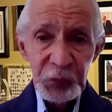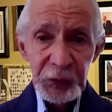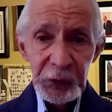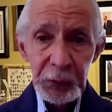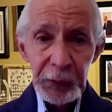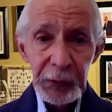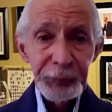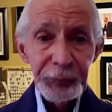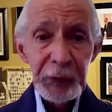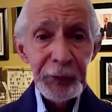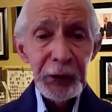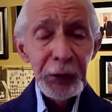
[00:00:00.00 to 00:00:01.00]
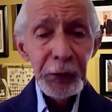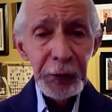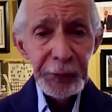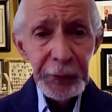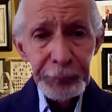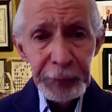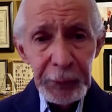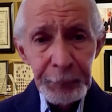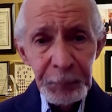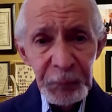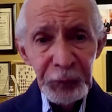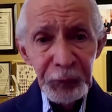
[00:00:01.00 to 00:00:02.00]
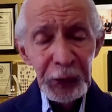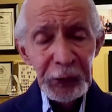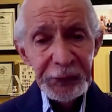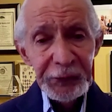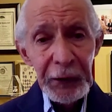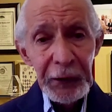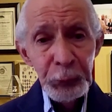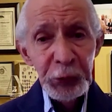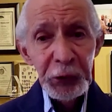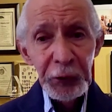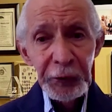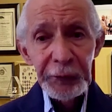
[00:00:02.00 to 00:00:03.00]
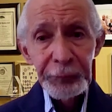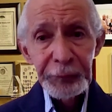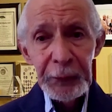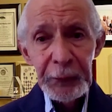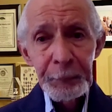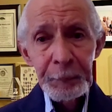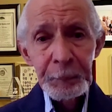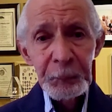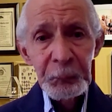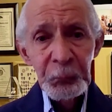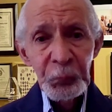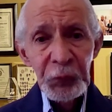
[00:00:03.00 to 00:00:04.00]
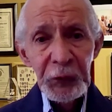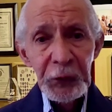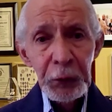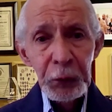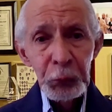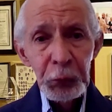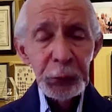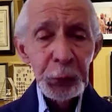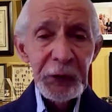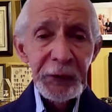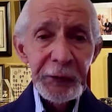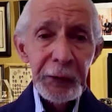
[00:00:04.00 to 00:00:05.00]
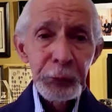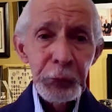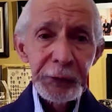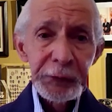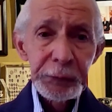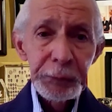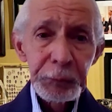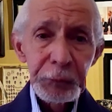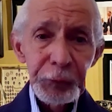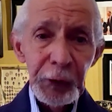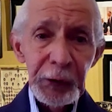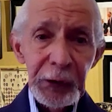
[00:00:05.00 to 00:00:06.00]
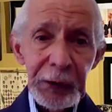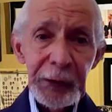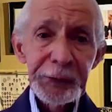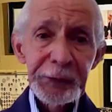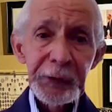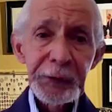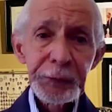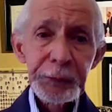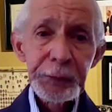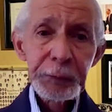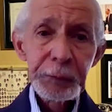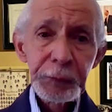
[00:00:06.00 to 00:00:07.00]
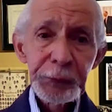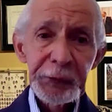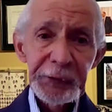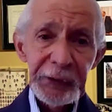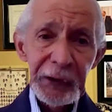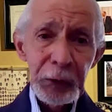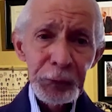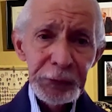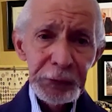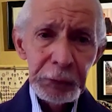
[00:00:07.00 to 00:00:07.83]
have never heard of them. The first time we heard of them was when they're running for election to the council.